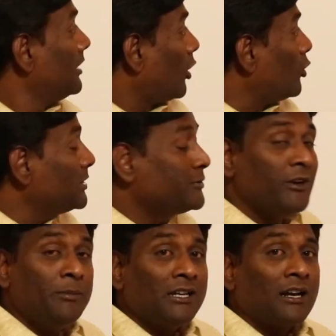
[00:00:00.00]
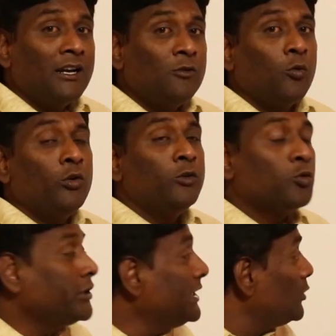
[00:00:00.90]
how much will be the current
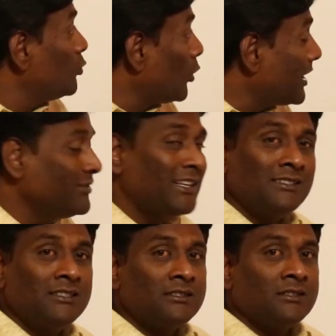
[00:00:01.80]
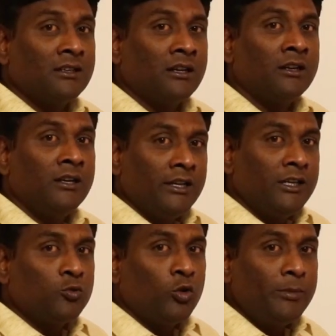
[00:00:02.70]
flowing in one of the resistor
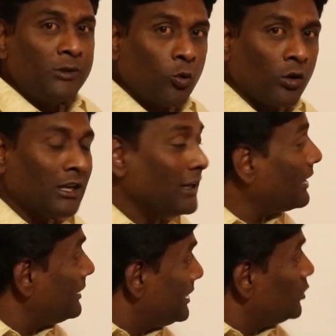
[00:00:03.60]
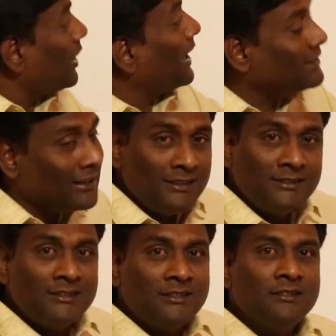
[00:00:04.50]
is going to be total current into other
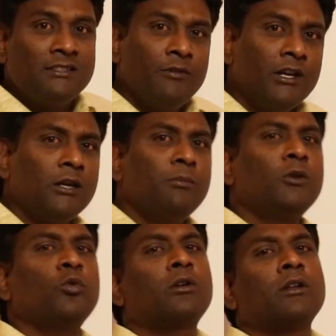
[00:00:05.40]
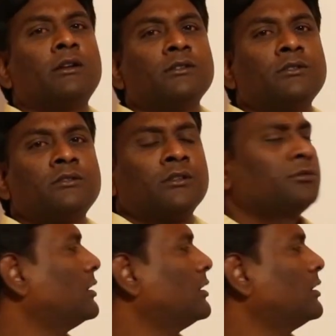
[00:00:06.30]
resistance divided by total resistance.